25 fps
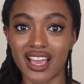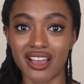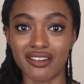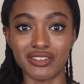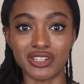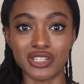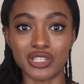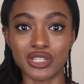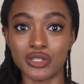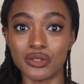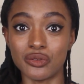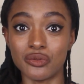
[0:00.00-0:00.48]
have
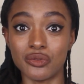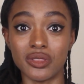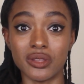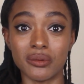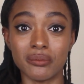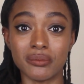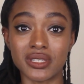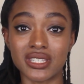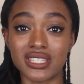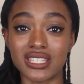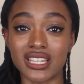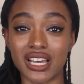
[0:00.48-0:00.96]
attuned
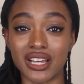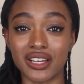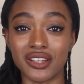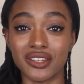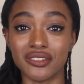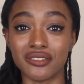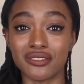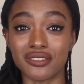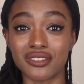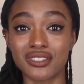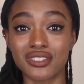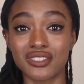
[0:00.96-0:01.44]

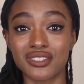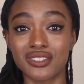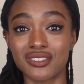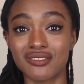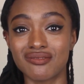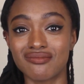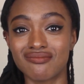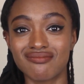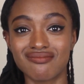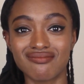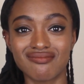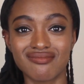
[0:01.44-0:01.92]
themselves
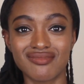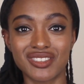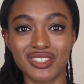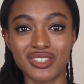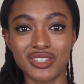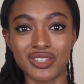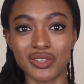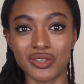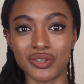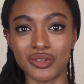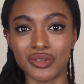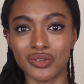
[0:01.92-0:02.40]

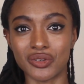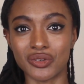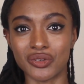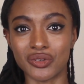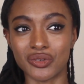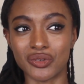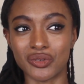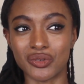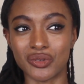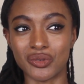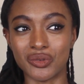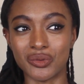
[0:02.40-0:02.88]

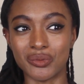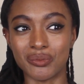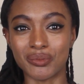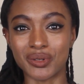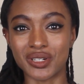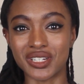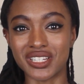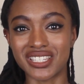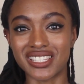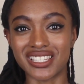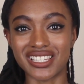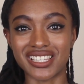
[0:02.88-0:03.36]
to
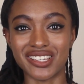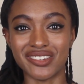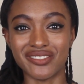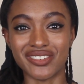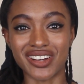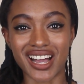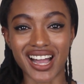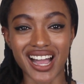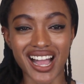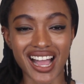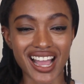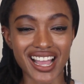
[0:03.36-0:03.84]
perceive
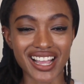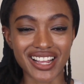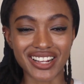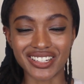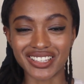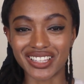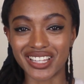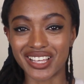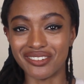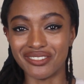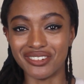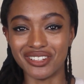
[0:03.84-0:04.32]
a
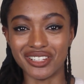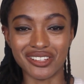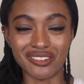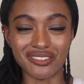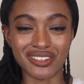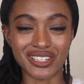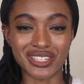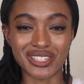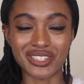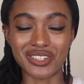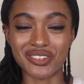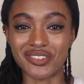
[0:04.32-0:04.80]
higher level
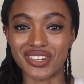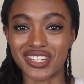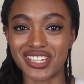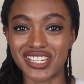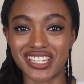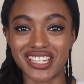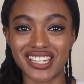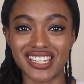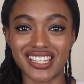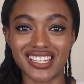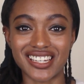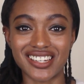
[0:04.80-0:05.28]
of
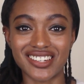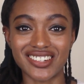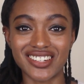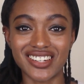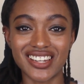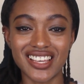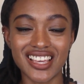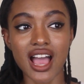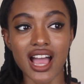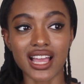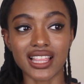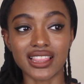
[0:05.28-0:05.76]

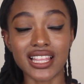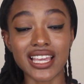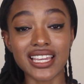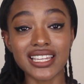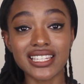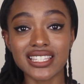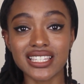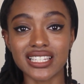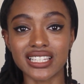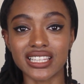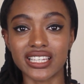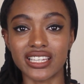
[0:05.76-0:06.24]
intuition. I
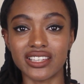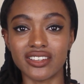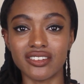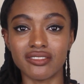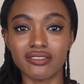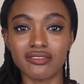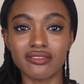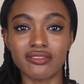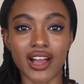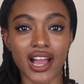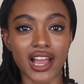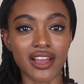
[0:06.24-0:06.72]
like to
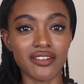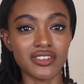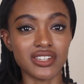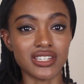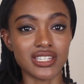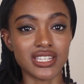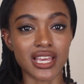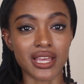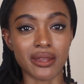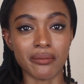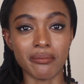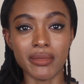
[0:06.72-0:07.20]
leave five
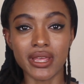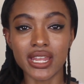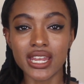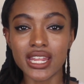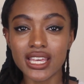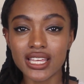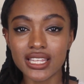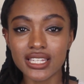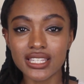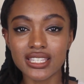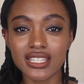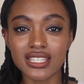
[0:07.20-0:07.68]
to 10
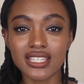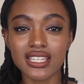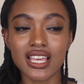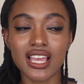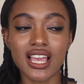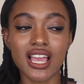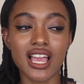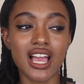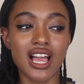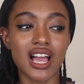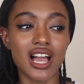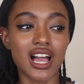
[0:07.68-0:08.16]
minutes
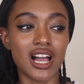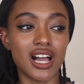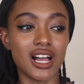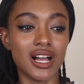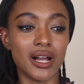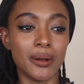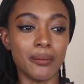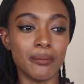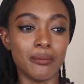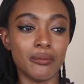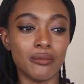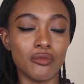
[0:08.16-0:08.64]

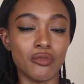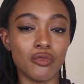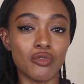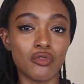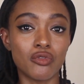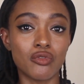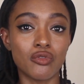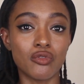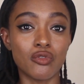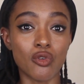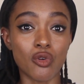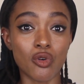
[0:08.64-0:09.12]
um,
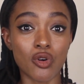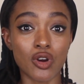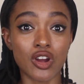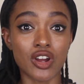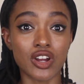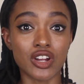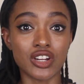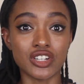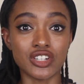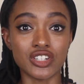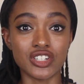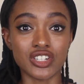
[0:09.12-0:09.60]

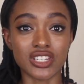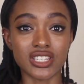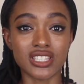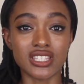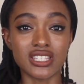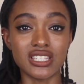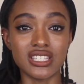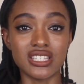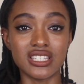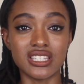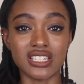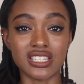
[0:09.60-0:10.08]
for
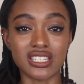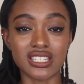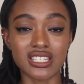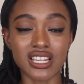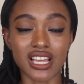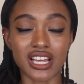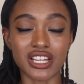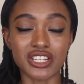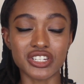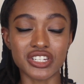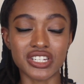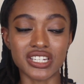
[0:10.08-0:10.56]
just
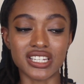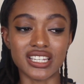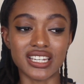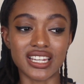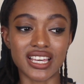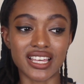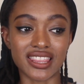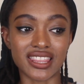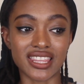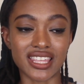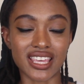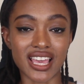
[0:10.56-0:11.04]
discussion
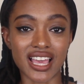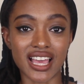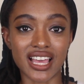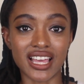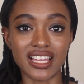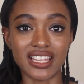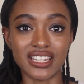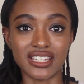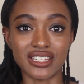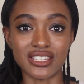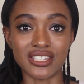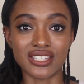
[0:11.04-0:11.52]
at the
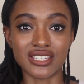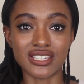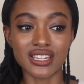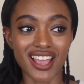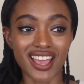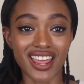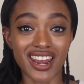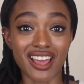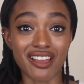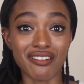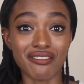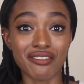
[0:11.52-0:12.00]
end.
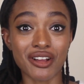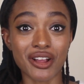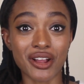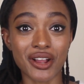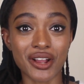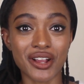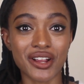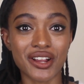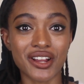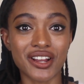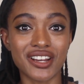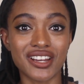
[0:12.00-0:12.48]
And I've
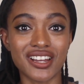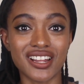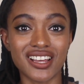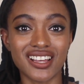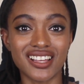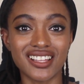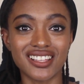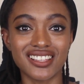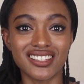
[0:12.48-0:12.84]
heard